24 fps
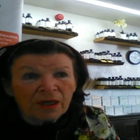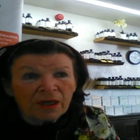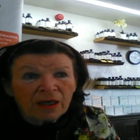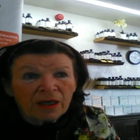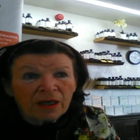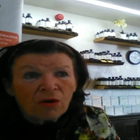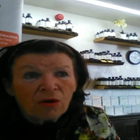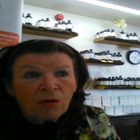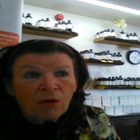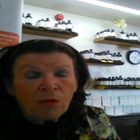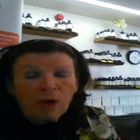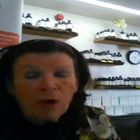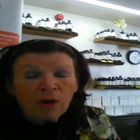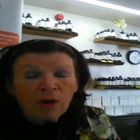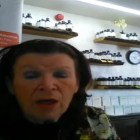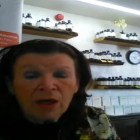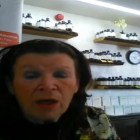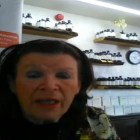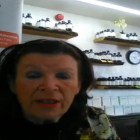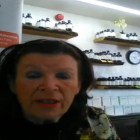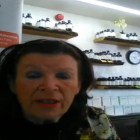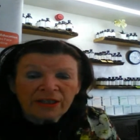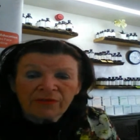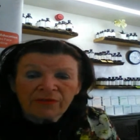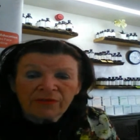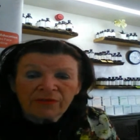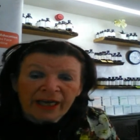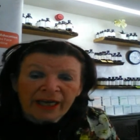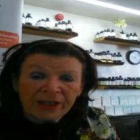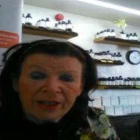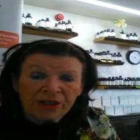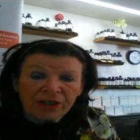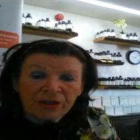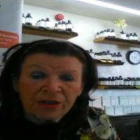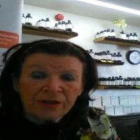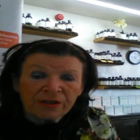what kind of
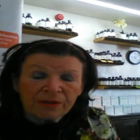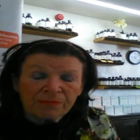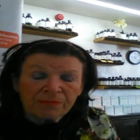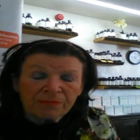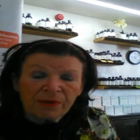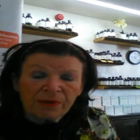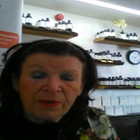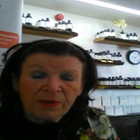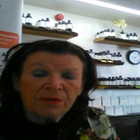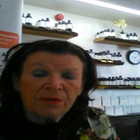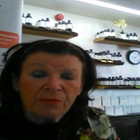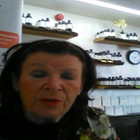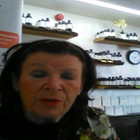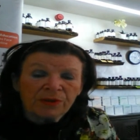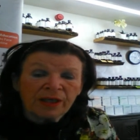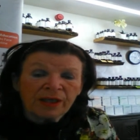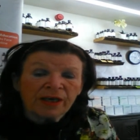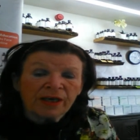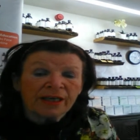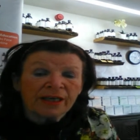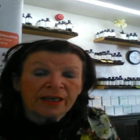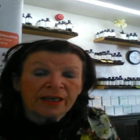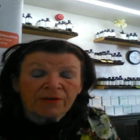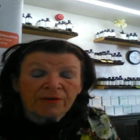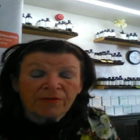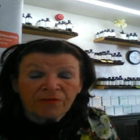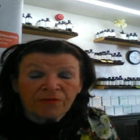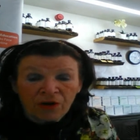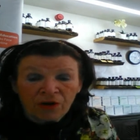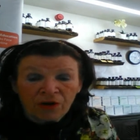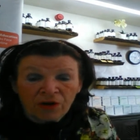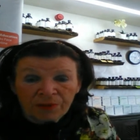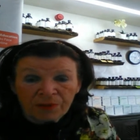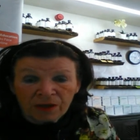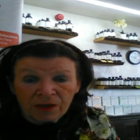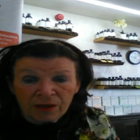actions might we like from
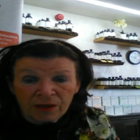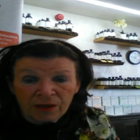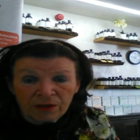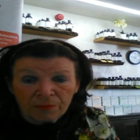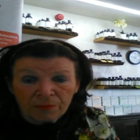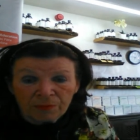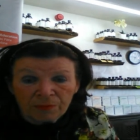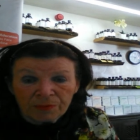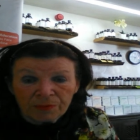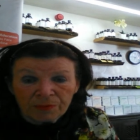herbs